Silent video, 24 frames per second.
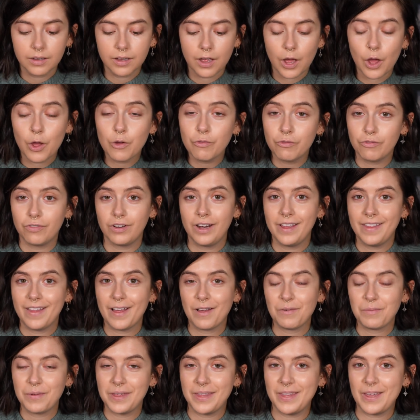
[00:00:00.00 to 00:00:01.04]
Hopefully
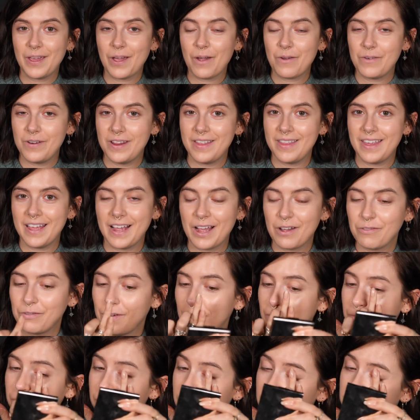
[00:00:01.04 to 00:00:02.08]
that'll be the only thing I've
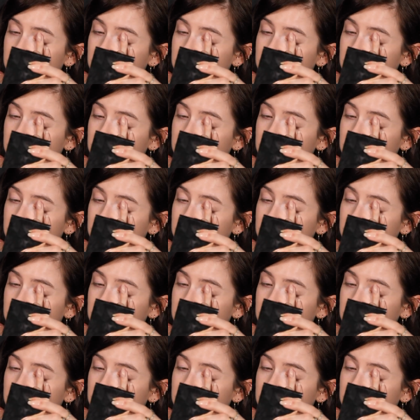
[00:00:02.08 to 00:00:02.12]
left